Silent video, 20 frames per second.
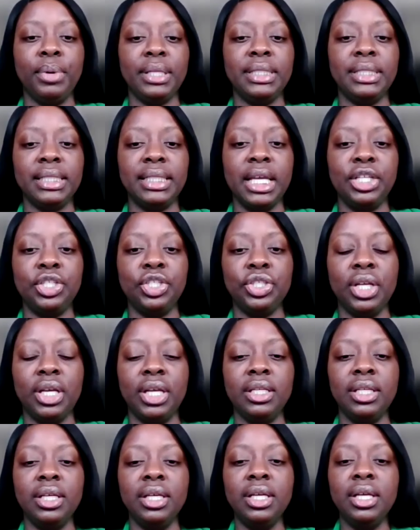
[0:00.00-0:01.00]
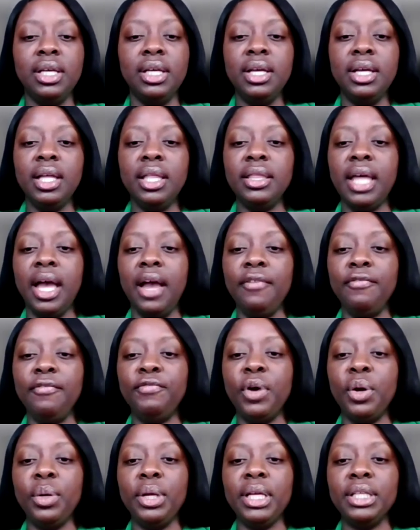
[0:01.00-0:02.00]
presentation that
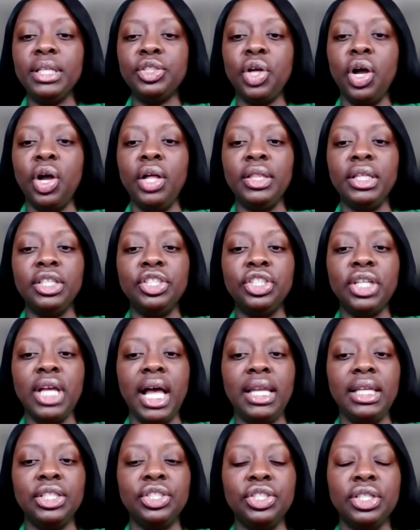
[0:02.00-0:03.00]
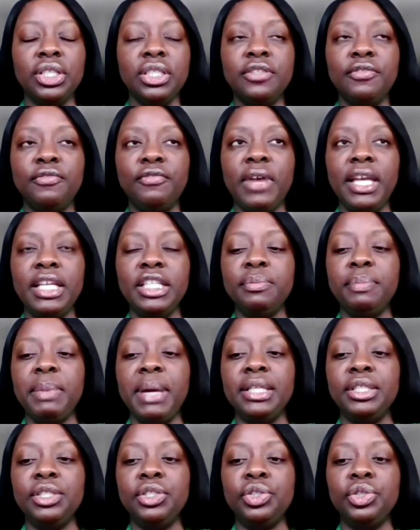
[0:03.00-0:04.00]
focused on the challenges faced
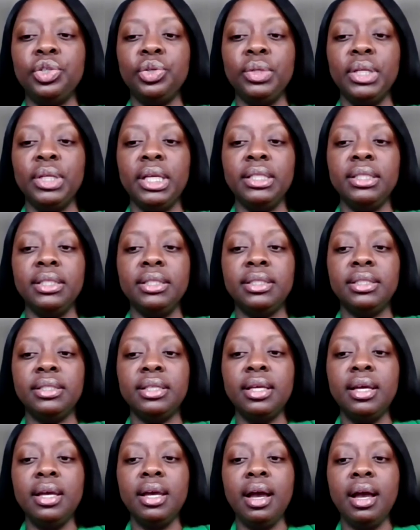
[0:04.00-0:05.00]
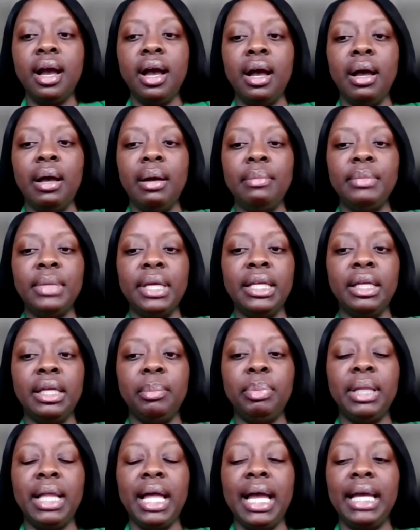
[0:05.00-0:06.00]
by students in
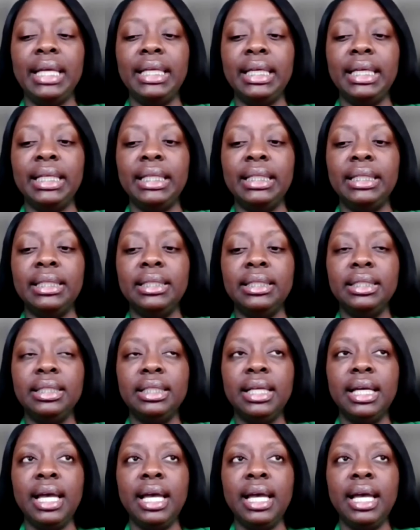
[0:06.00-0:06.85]
applying